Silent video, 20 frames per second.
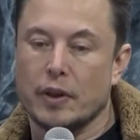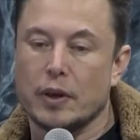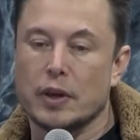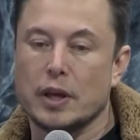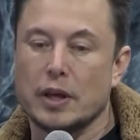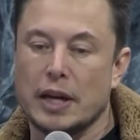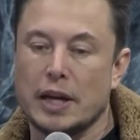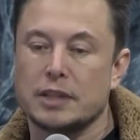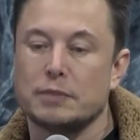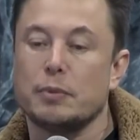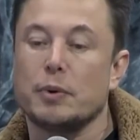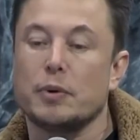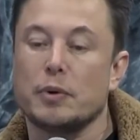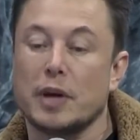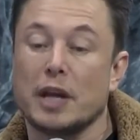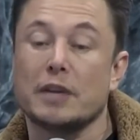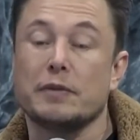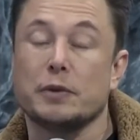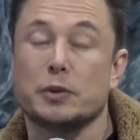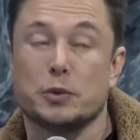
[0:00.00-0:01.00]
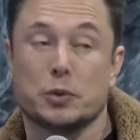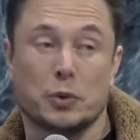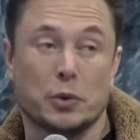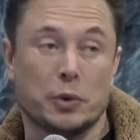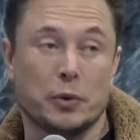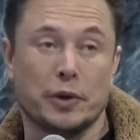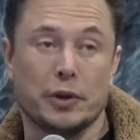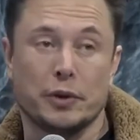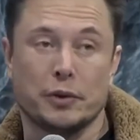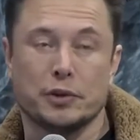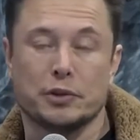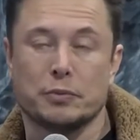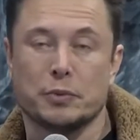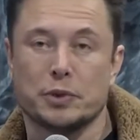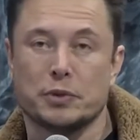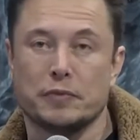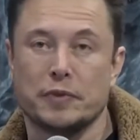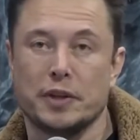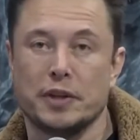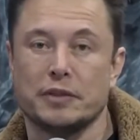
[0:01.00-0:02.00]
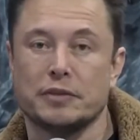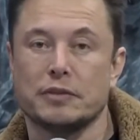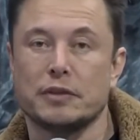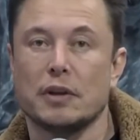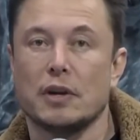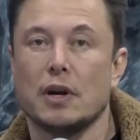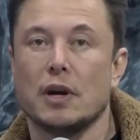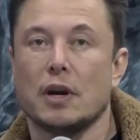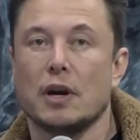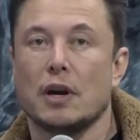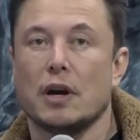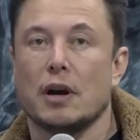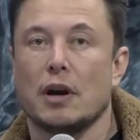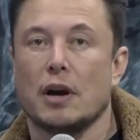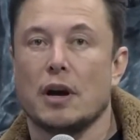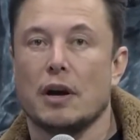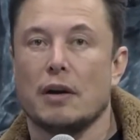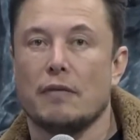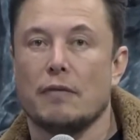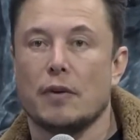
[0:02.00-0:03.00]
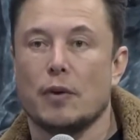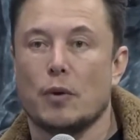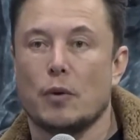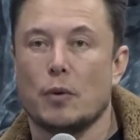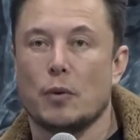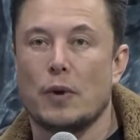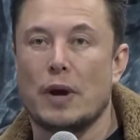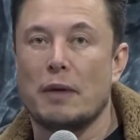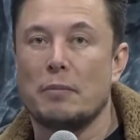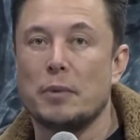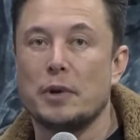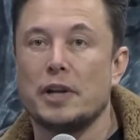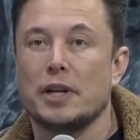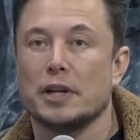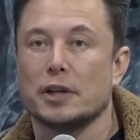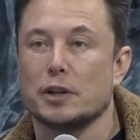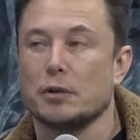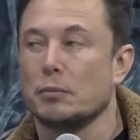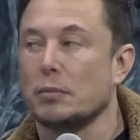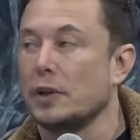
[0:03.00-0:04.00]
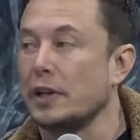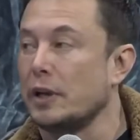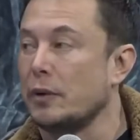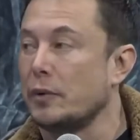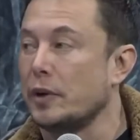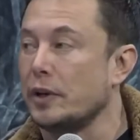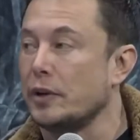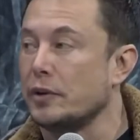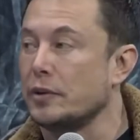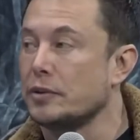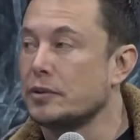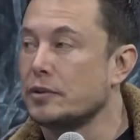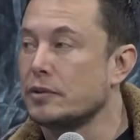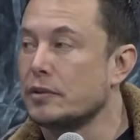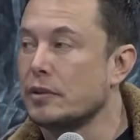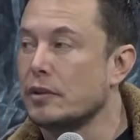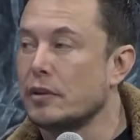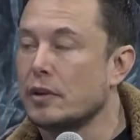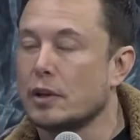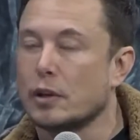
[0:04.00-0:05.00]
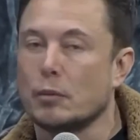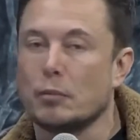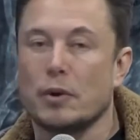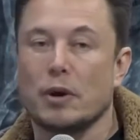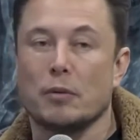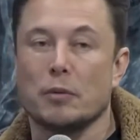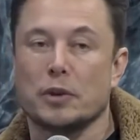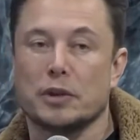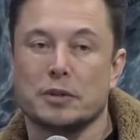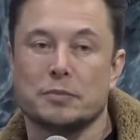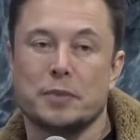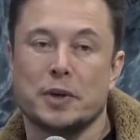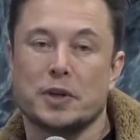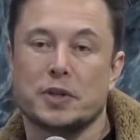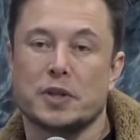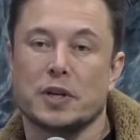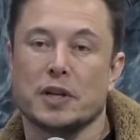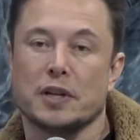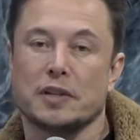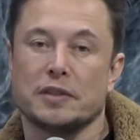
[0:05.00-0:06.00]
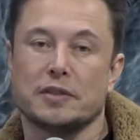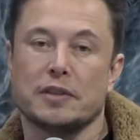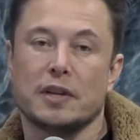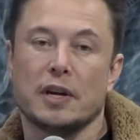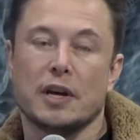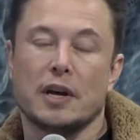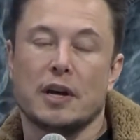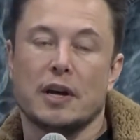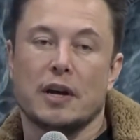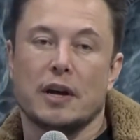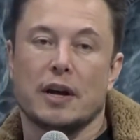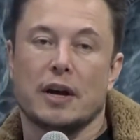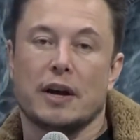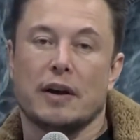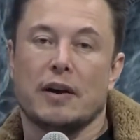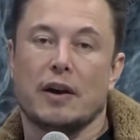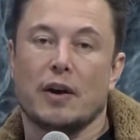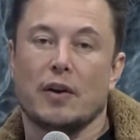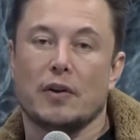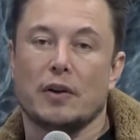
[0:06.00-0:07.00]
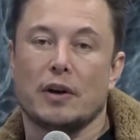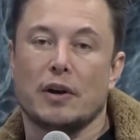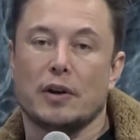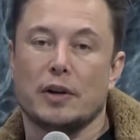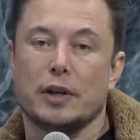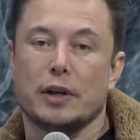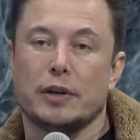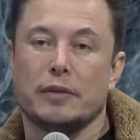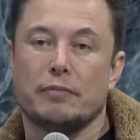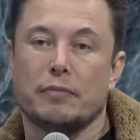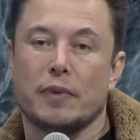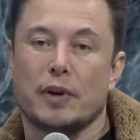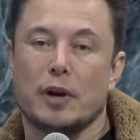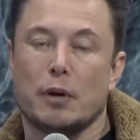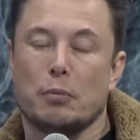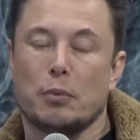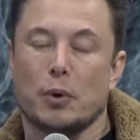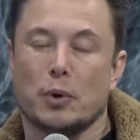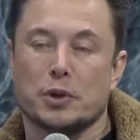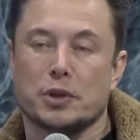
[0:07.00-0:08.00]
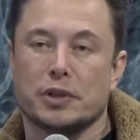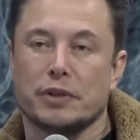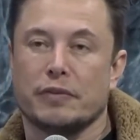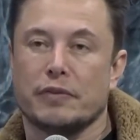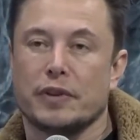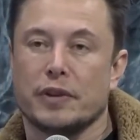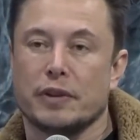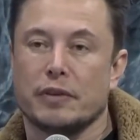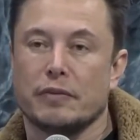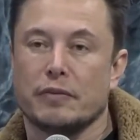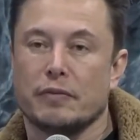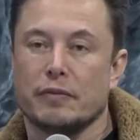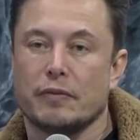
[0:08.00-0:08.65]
it has to be true reuse, which means rapid and complete reuse. The problem with the space shuttle is only a portion of the